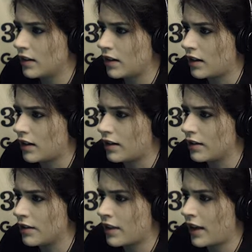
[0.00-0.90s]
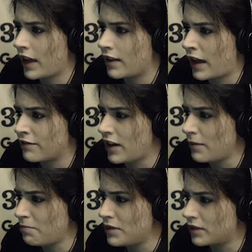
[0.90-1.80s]
They have
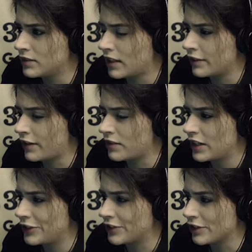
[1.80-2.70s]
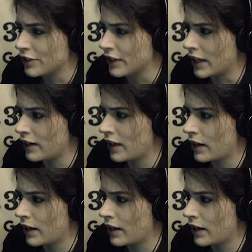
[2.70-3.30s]
not built on the foundations here yet,